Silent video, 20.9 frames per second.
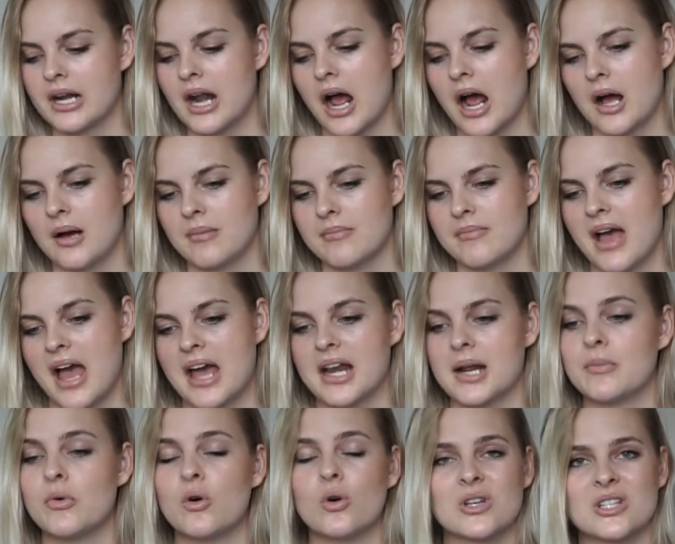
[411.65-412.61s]
And
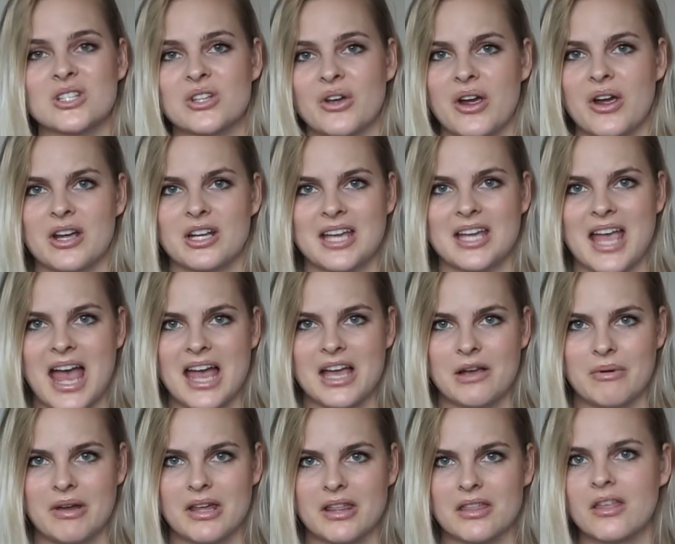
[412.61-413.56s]
I'm also okay
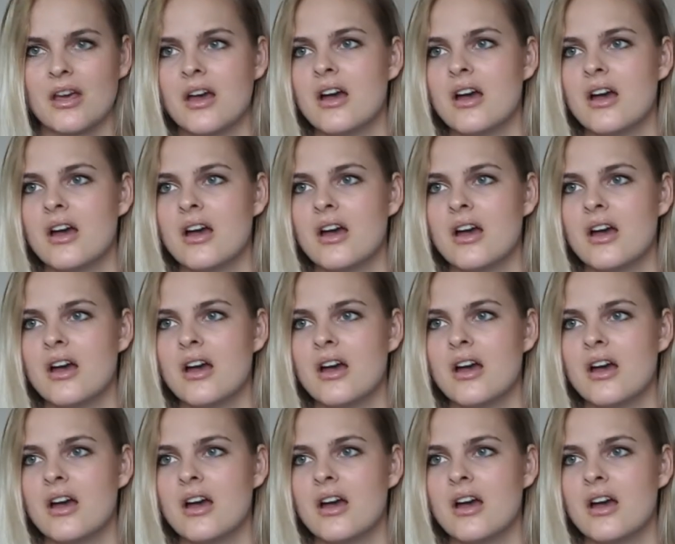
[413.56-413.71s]
with